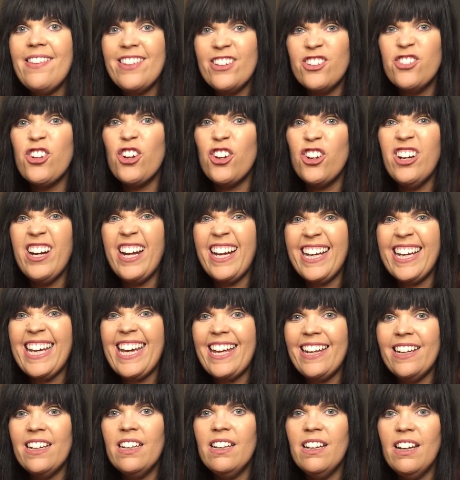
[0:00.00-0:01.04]
they do link
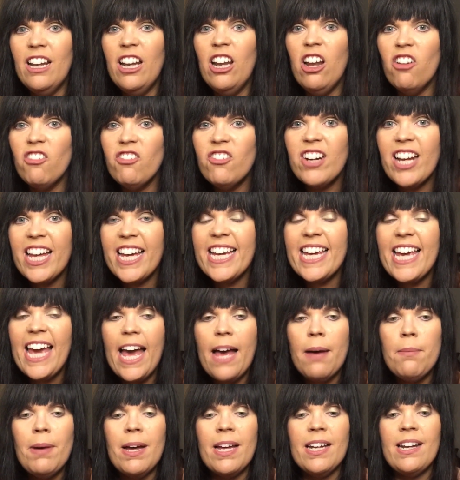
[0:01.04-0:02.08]
in lovely,
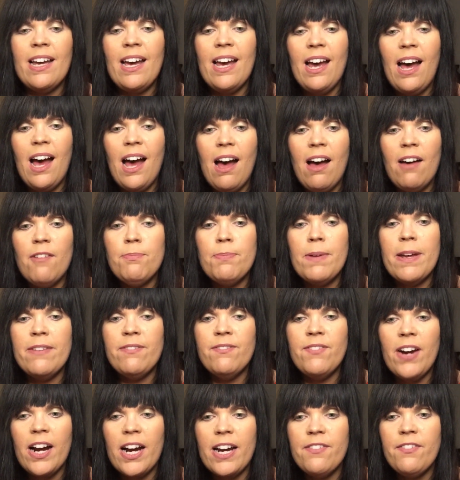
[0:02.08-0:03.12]
and I have been
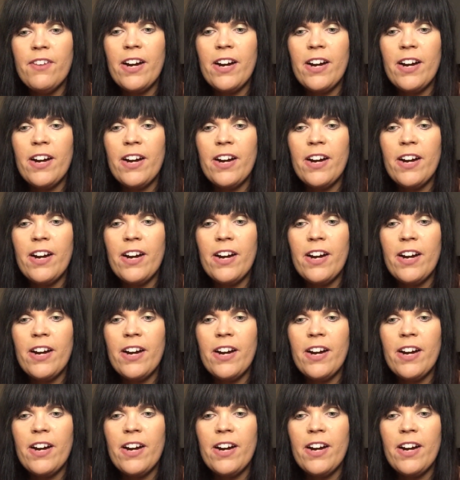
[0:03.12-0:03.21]
very,